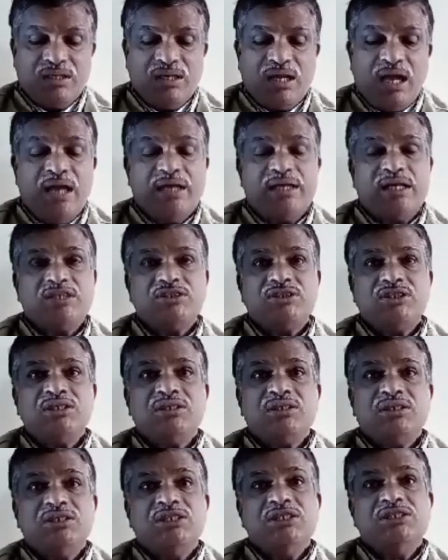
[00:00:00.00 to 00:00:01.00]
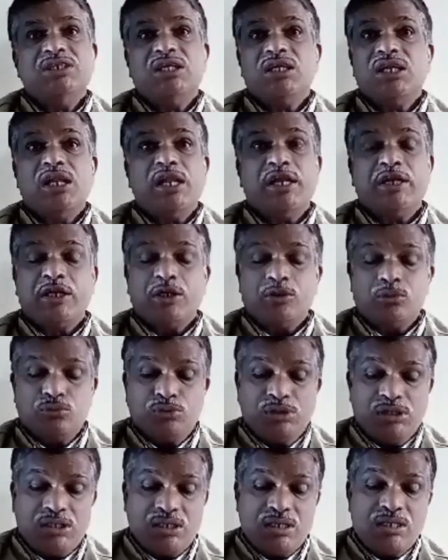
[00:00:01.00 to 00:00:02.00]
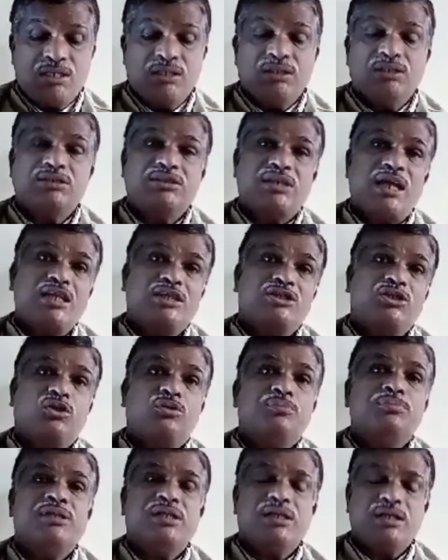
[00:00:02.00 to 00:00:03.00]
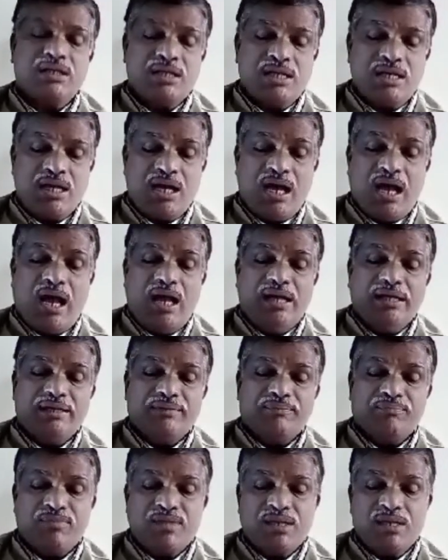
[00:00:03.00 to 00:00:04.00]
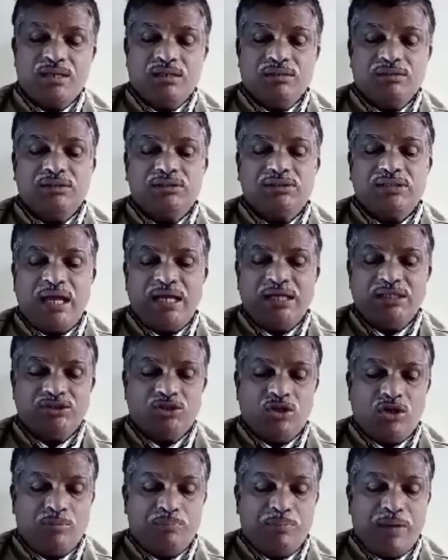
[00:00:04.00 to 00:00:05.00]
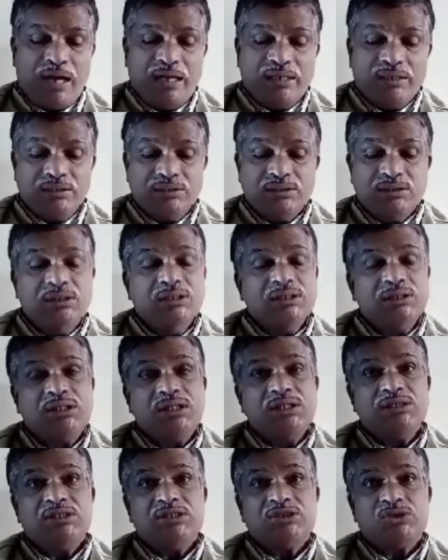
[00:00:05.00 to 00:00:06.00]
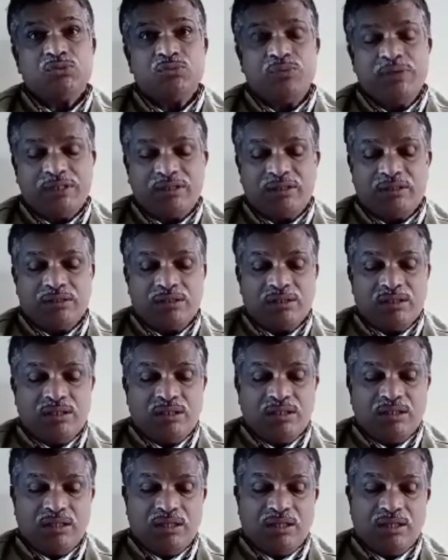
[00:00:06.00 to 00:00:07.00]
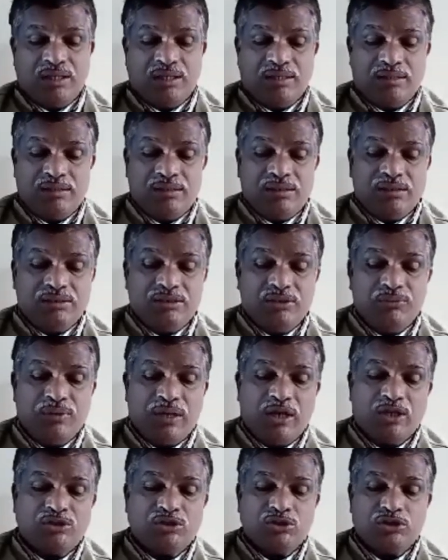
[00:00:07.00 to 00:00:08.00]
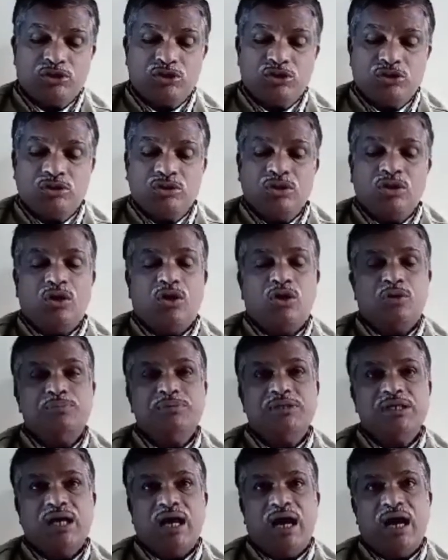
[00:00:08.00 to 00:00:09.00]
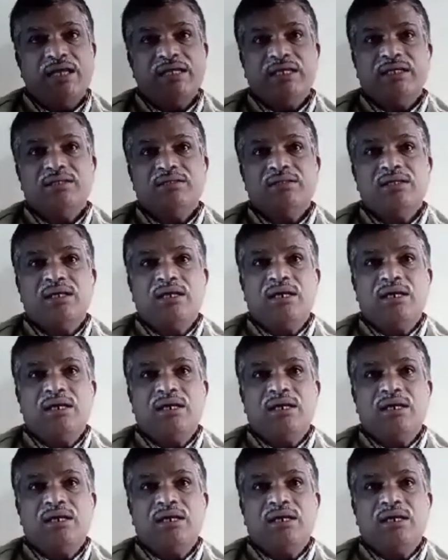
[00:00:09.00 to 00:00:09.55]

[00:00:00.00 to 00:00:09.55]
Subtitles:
Hydration, it is related to the size of the ion. The size of ion increases with the velocity of the ion.